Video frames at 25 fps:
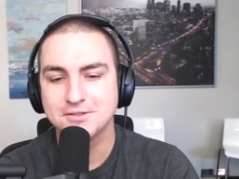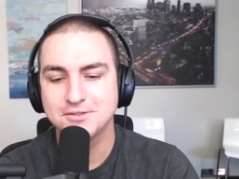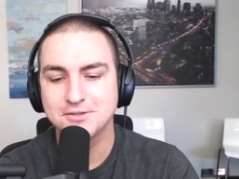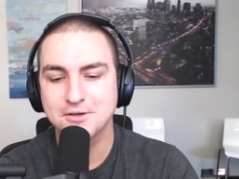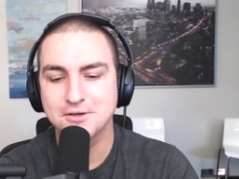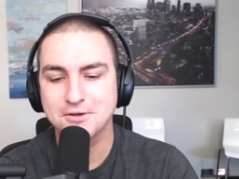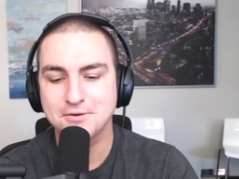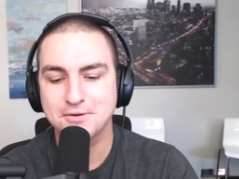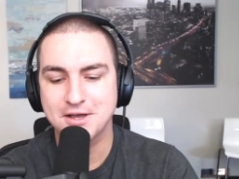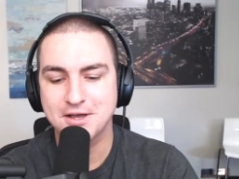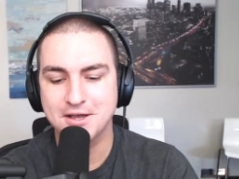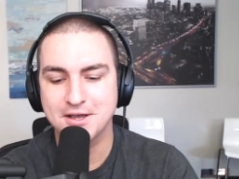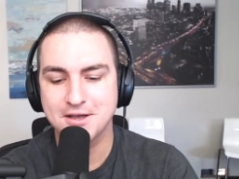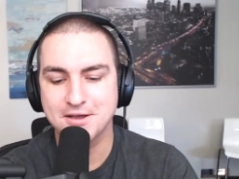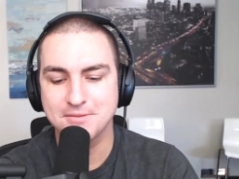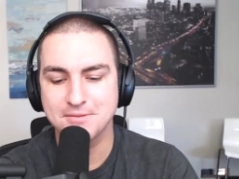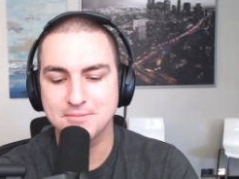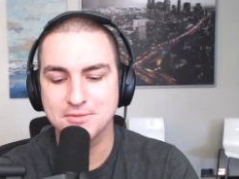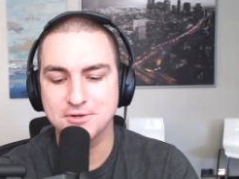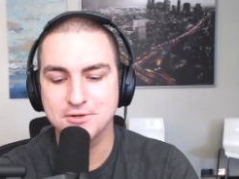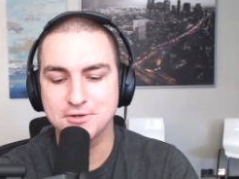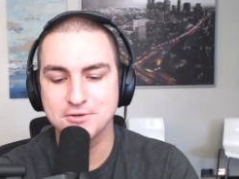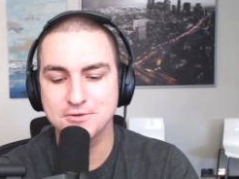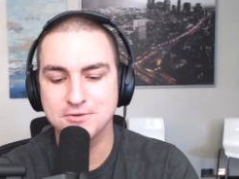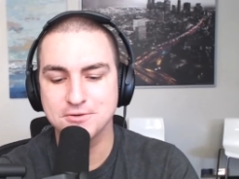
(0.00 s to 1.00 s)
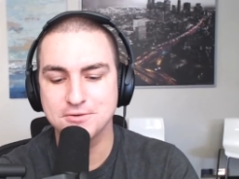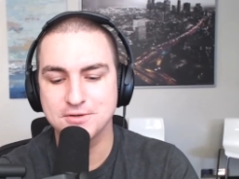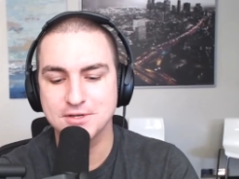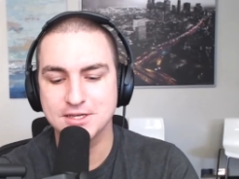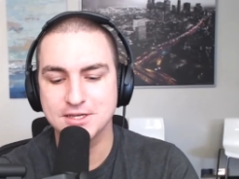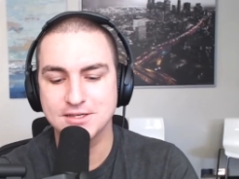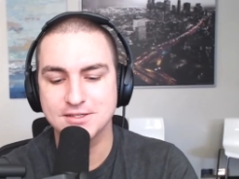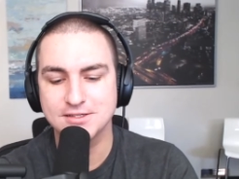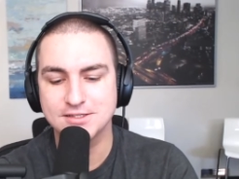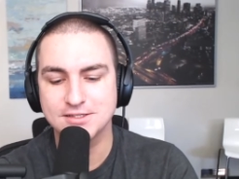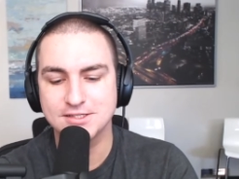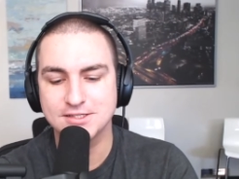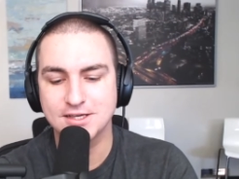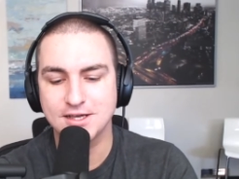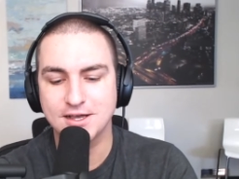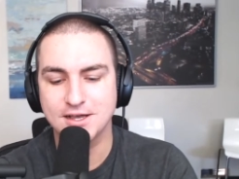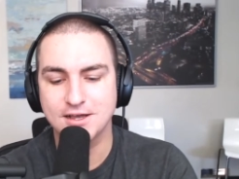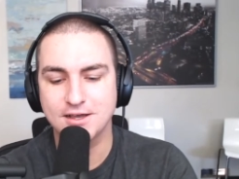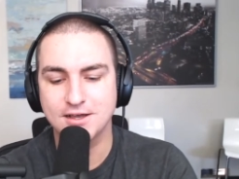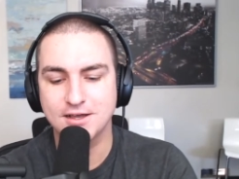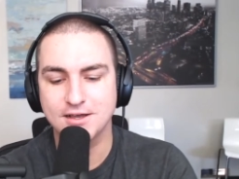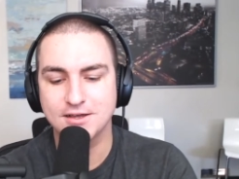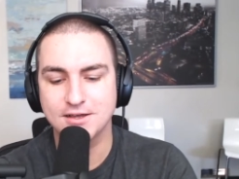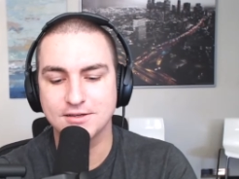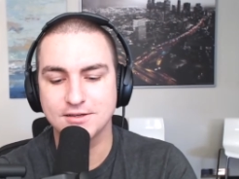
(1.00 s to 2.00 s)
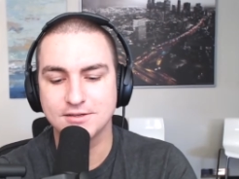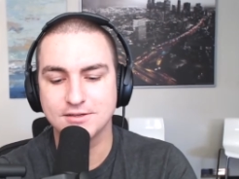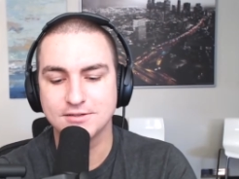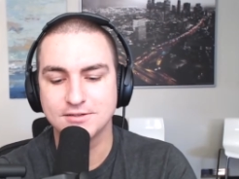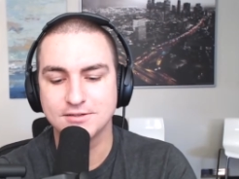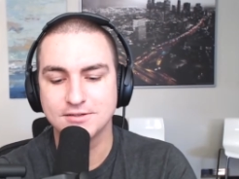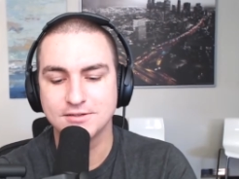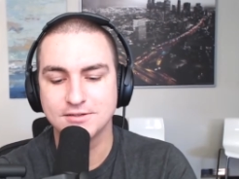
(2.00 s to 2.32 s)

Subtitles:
So who is or